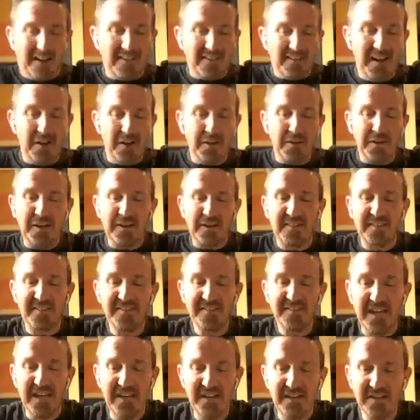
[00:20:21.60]
Exhale,
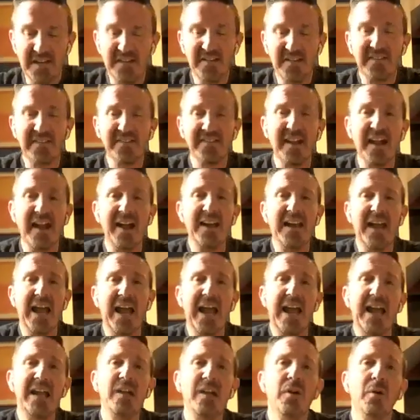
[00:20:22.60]
extended side
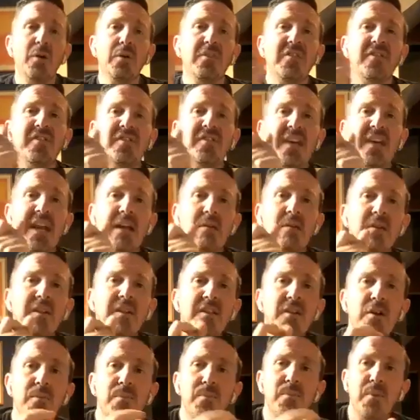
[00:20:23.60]
angle, stay
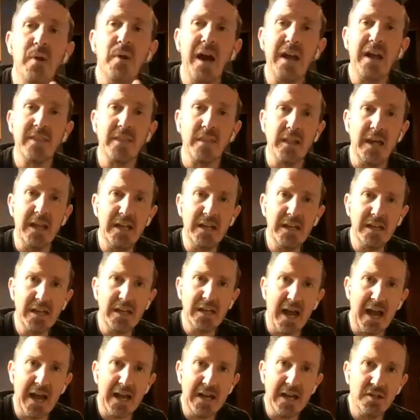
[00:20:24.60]
with your breath, let
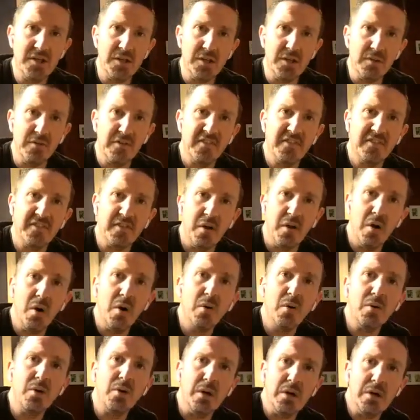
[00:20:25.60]
it guide you,
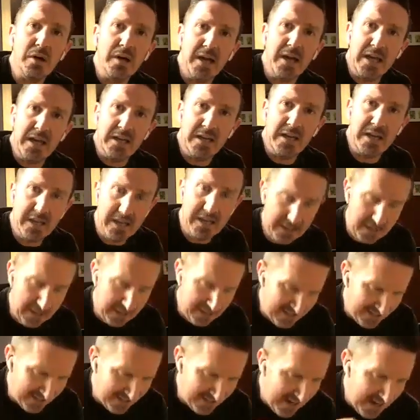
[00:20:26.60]
so good.
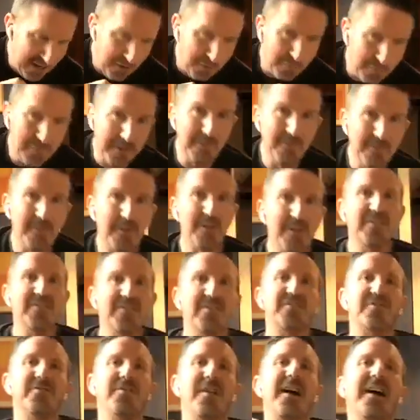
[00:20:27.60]
Inhale,
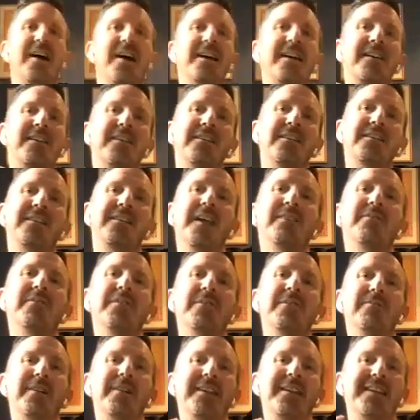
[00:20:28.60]
reverse triangle,
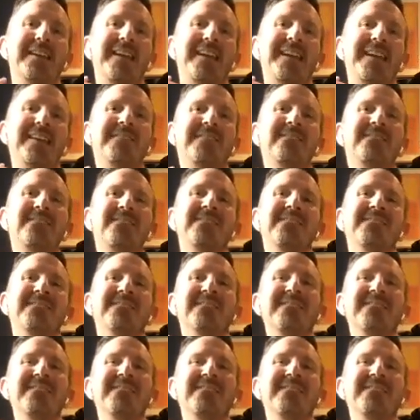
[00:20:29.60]
love it, Whitney.